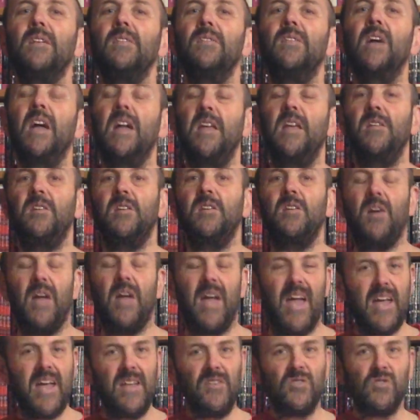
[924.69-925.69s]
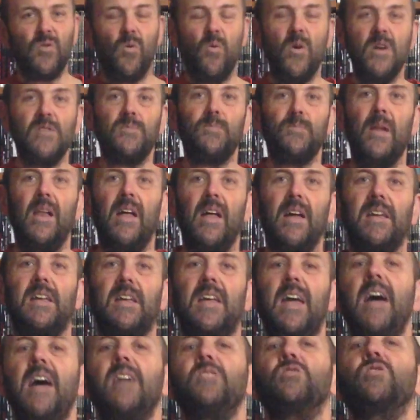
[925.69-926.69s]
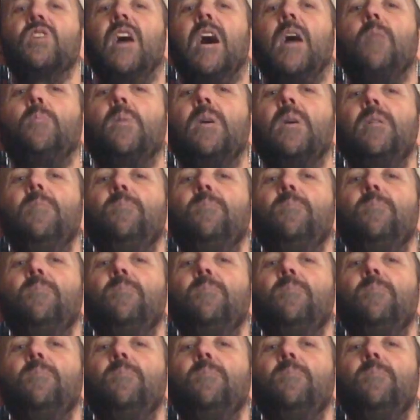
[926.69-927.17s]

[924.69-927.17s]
then your hand's always playing catch-up,